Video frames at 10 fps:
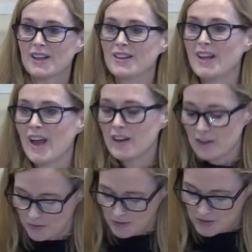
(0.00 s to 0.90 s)
at the
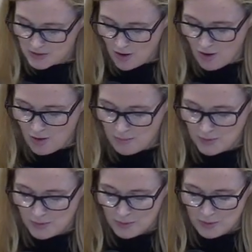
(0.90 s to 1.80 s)
end of the psalm,
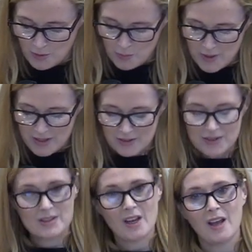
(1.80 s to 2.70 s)
we can
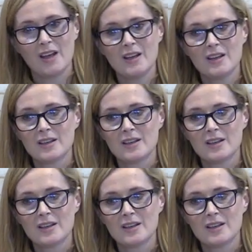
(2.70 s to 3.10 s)
say,